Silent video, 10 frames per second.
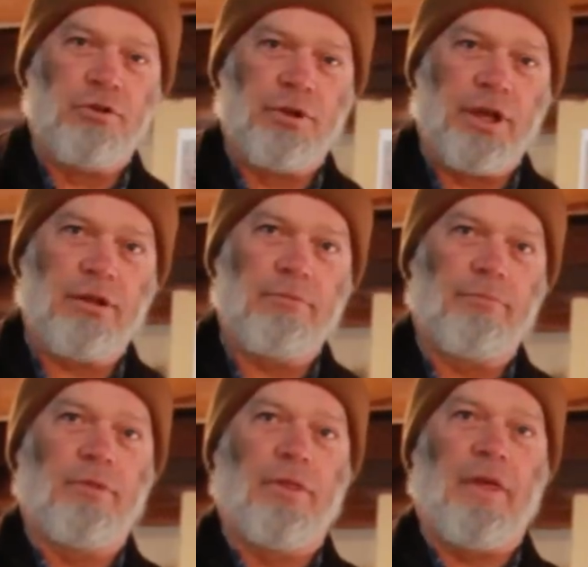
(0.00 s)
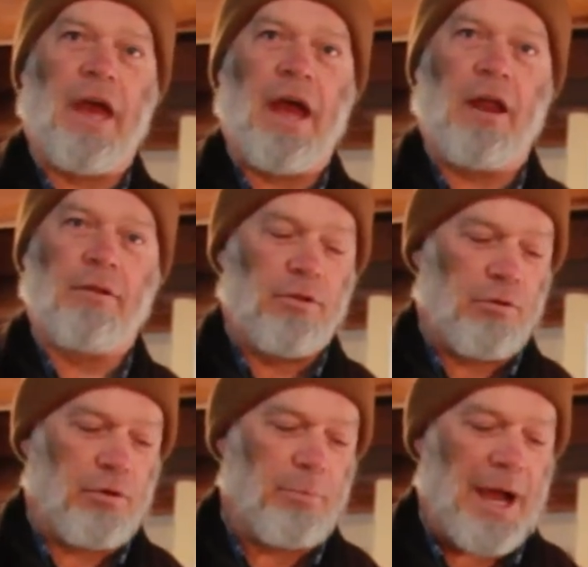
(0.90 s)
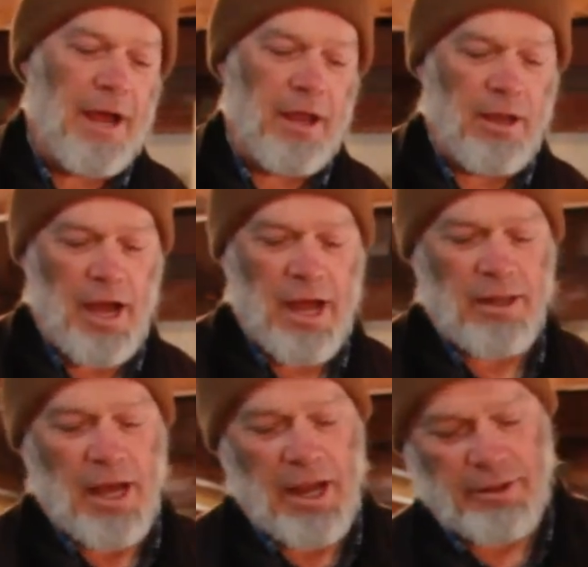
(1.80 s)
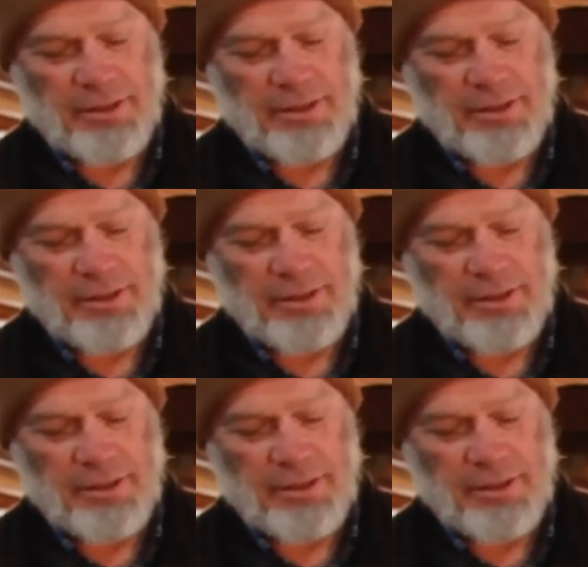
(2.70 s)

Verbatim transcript: unit that you could buy online.